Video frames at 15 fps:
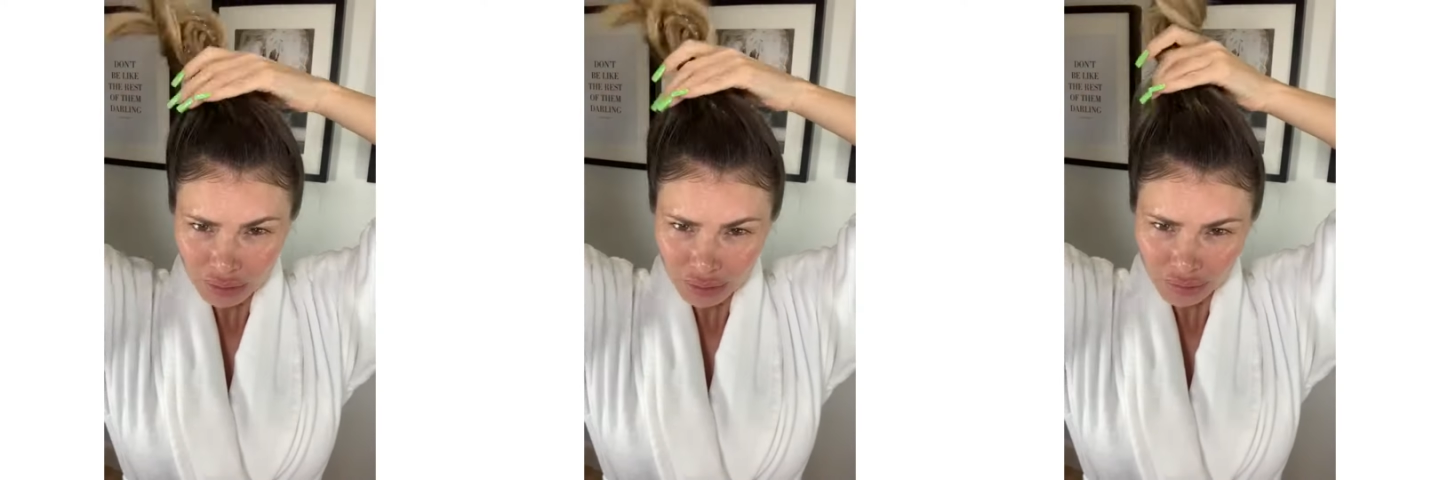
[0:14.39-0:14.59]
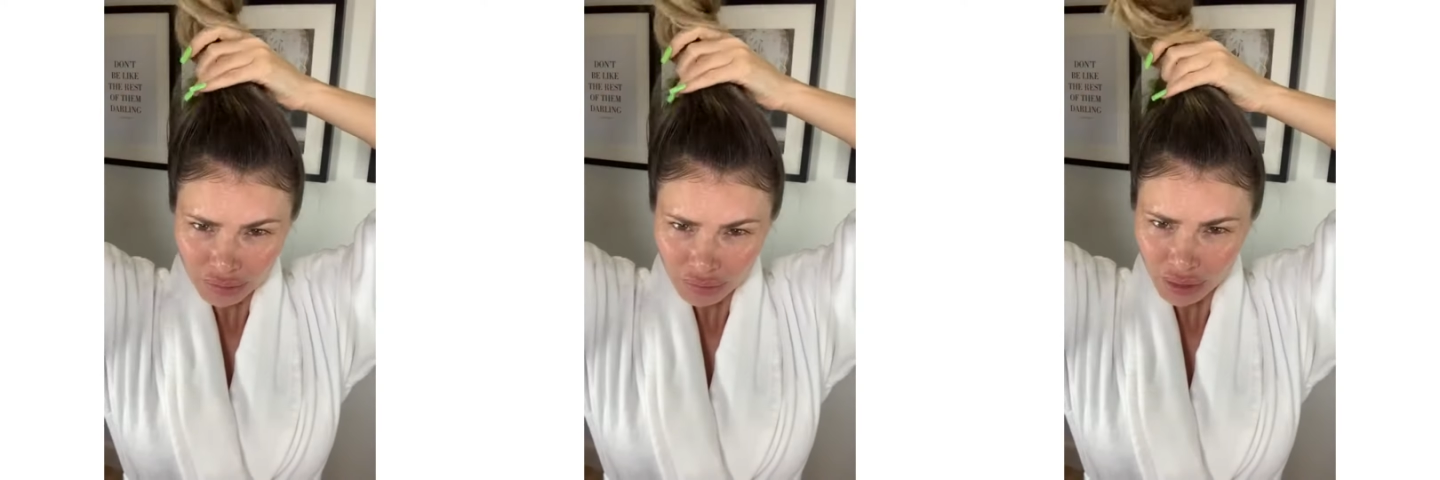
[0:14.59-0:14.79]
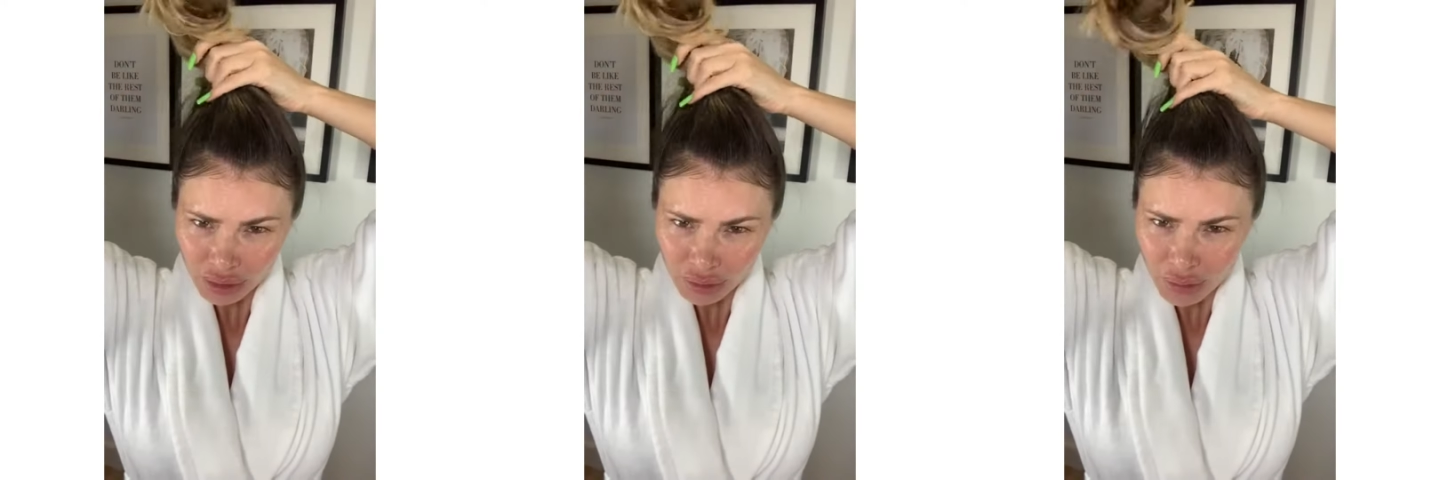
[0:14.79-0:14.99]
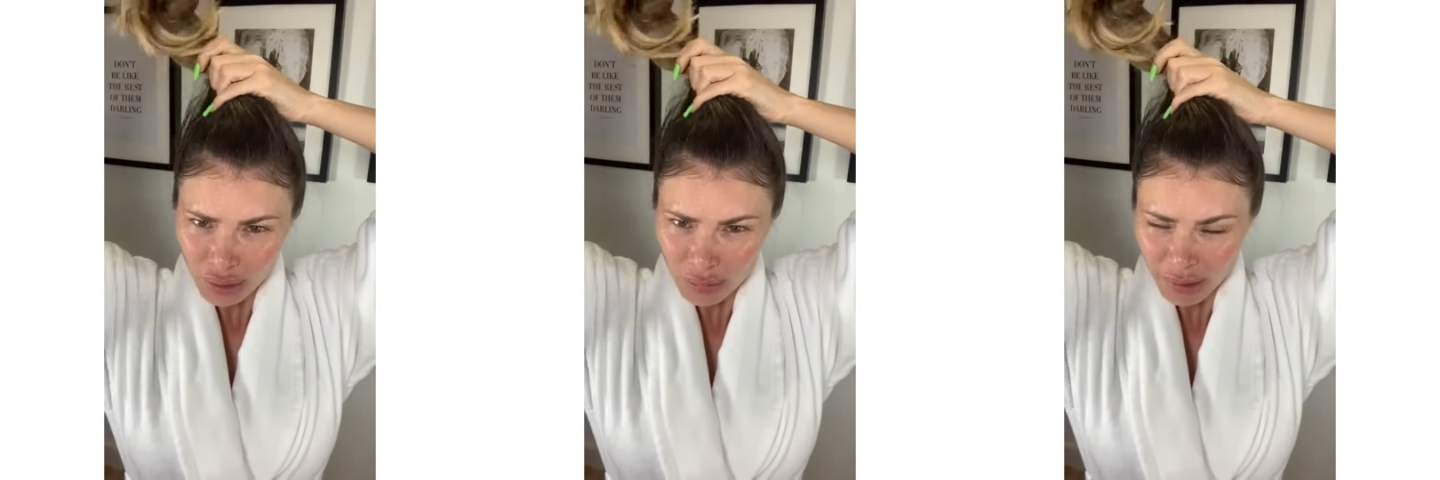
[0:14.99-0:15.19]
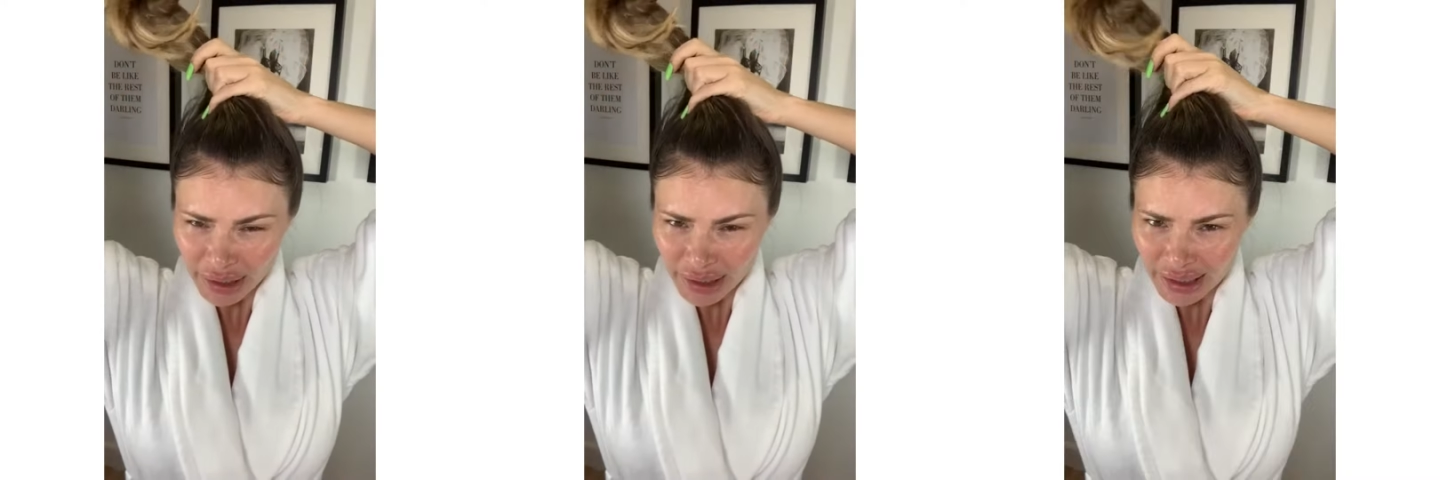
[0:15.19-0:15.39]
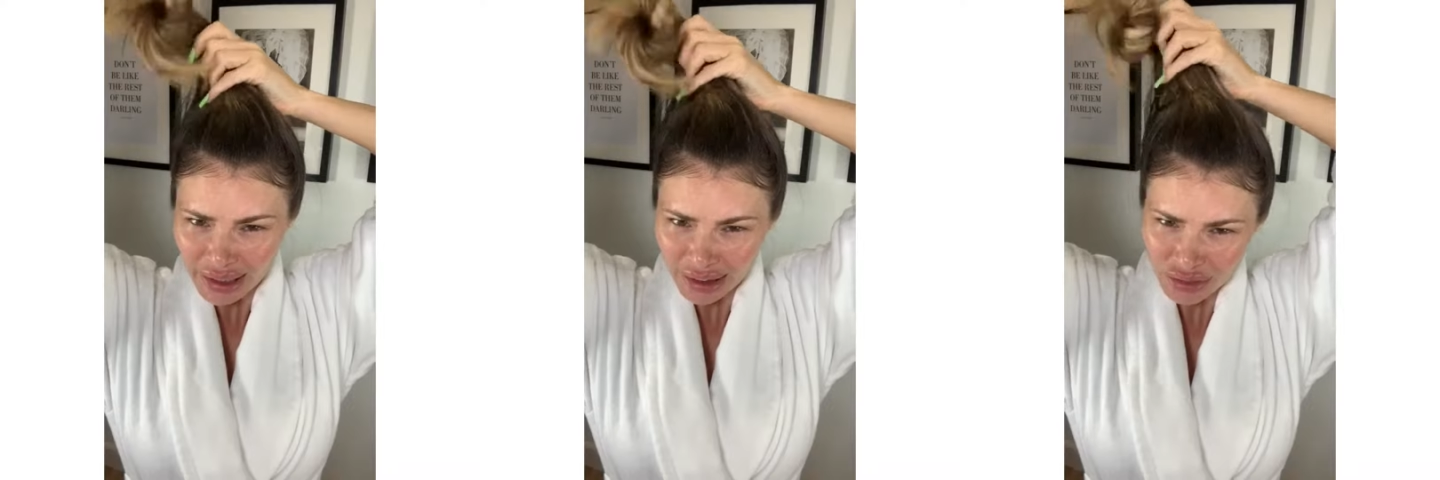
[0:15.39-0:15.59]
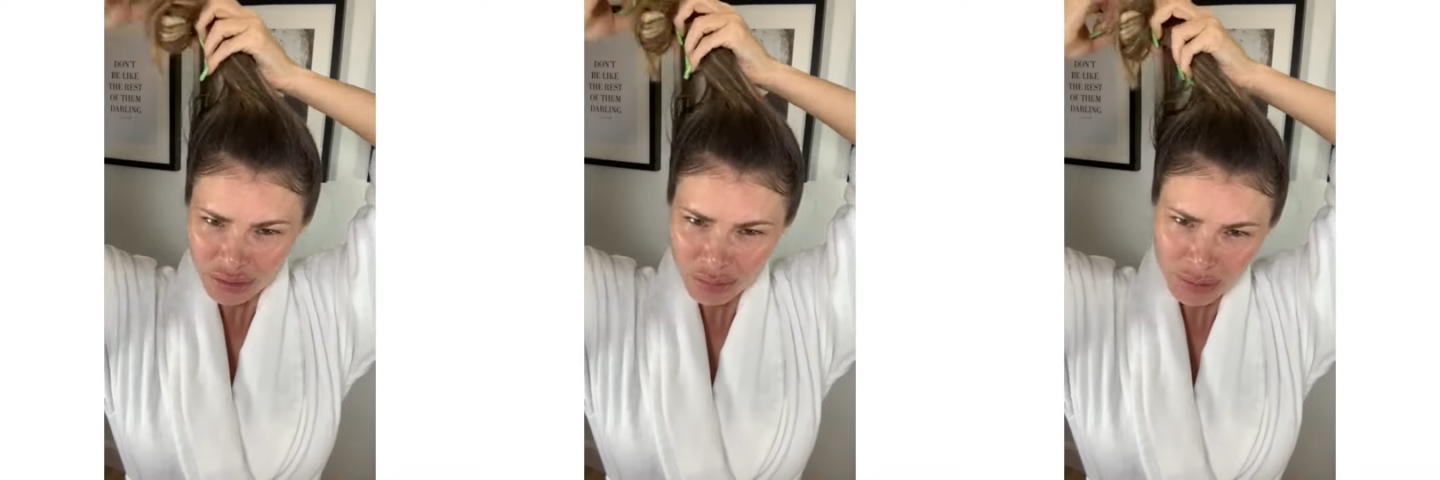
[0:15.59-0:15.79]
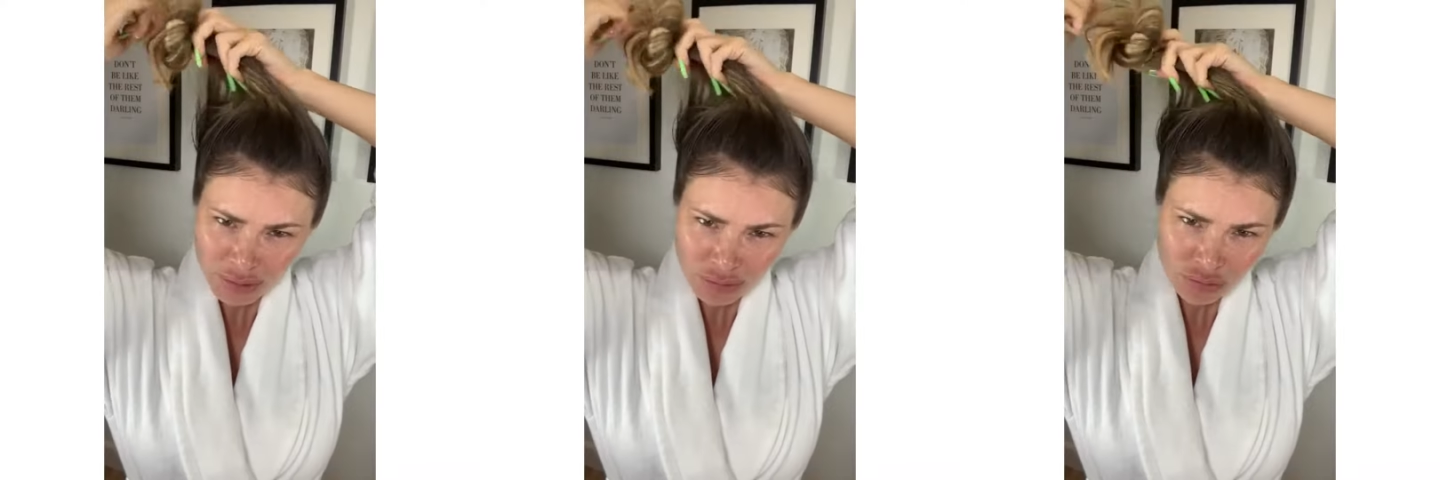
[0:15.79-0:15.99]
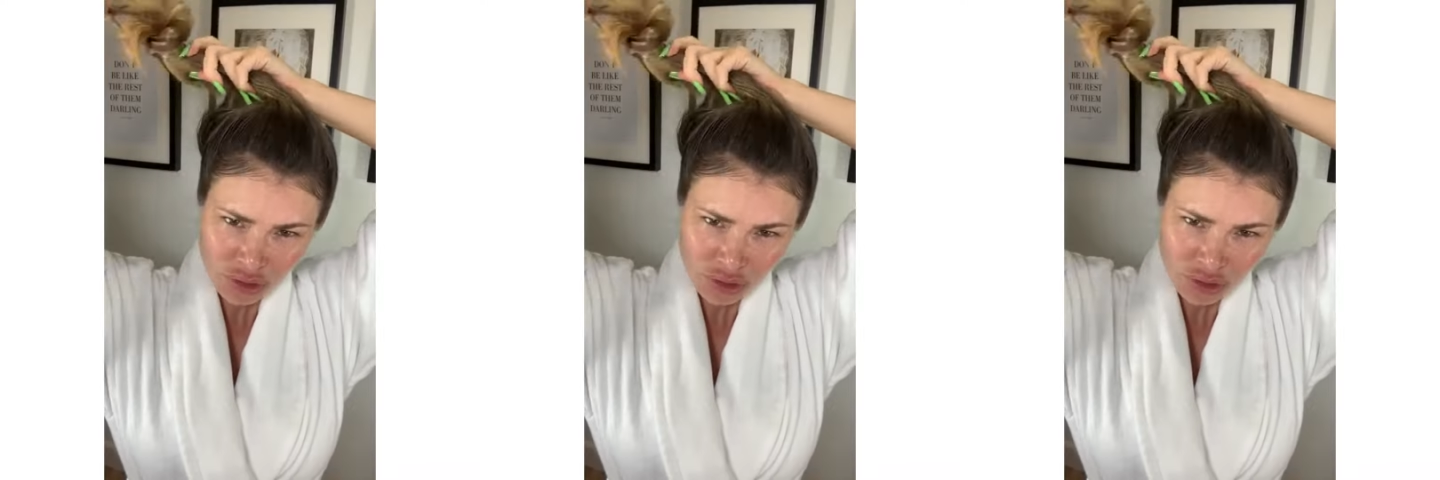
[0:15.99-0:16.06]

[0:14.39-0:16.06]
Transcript: So my hair has been